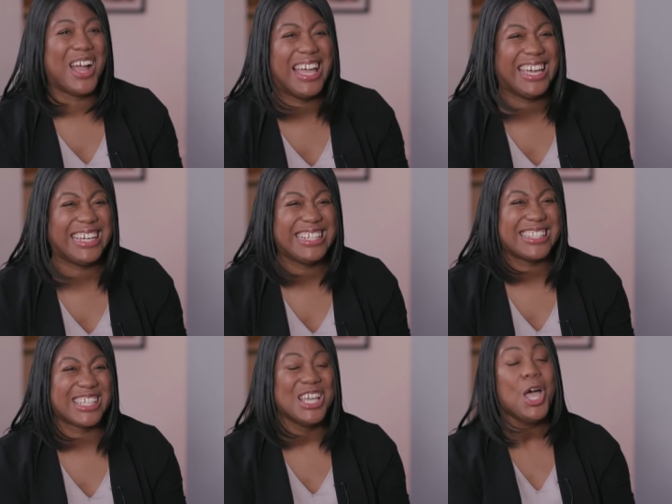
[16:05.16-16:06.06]

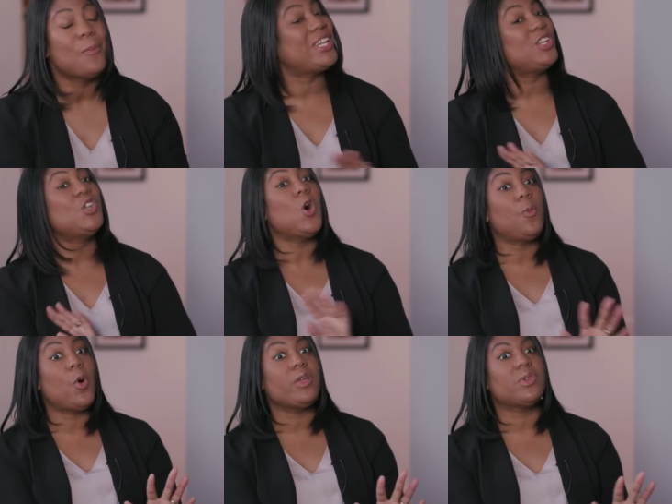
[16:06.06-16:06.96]
right? But at no
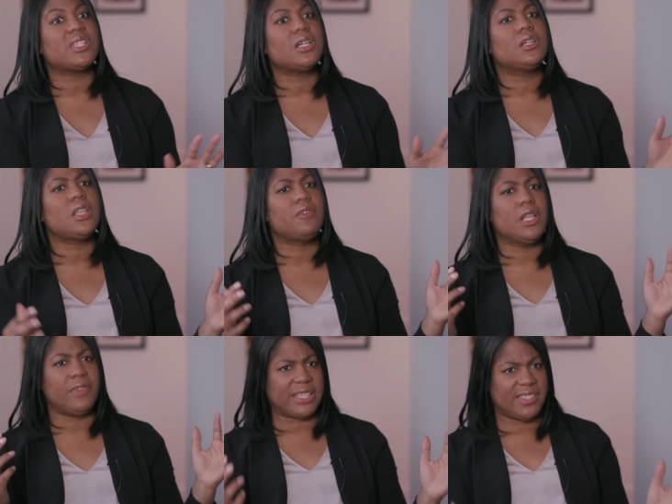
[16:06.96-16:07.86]
point was there a
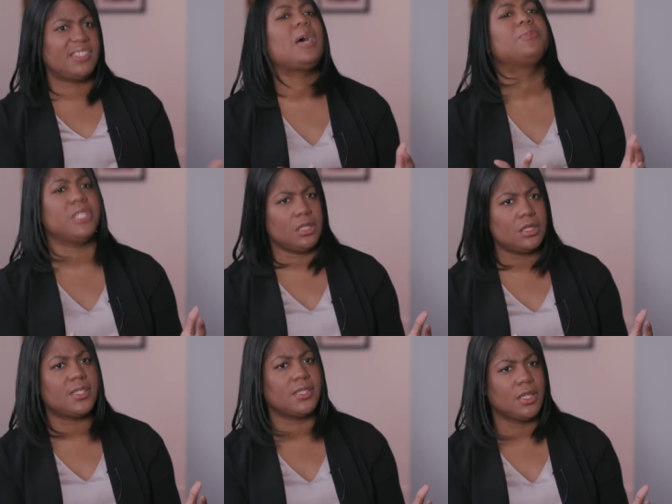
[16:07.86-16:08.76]
level of
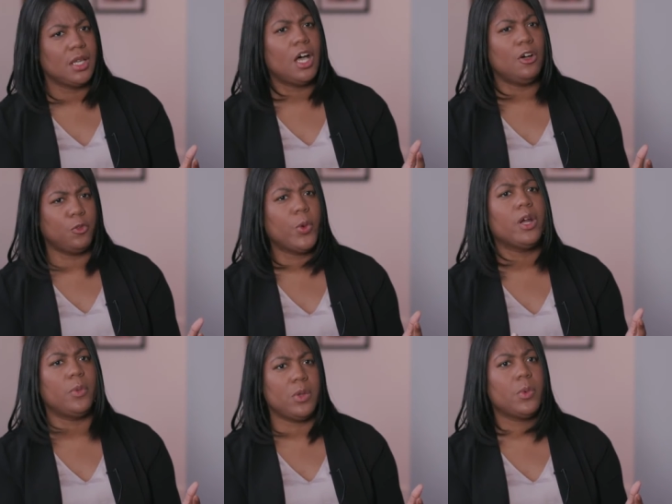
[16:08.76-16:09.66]
acceptance mm-hmm. mm-hmm, of
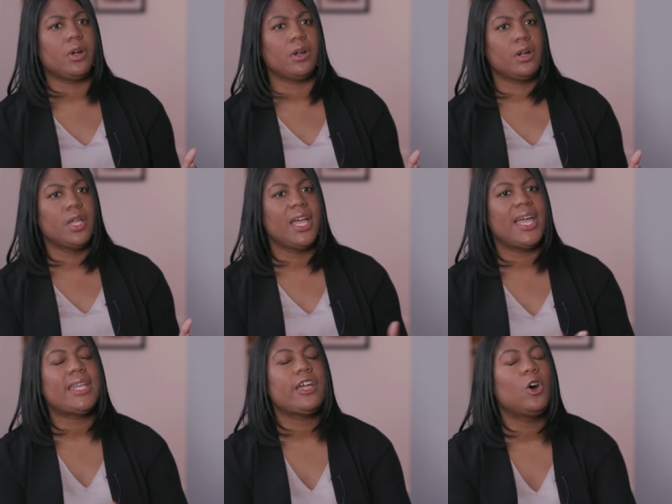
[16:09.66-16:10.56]
where we were.
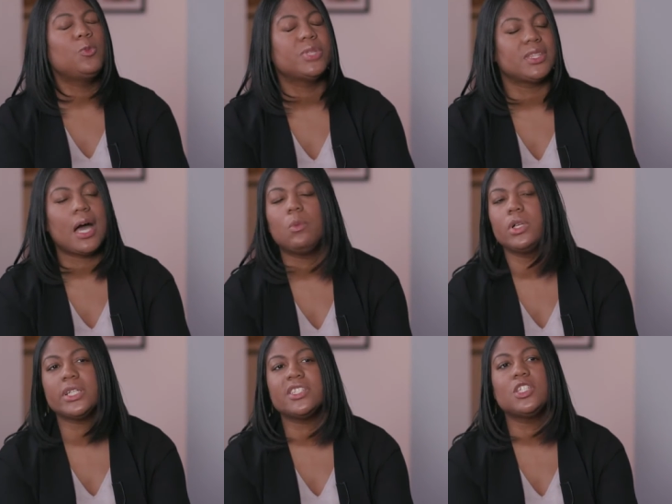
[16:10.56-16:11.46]
And I hope that that
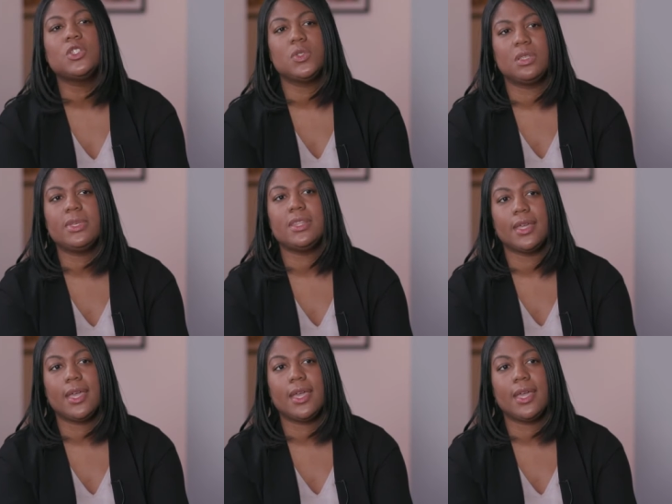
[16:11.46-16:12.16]
will continue to be the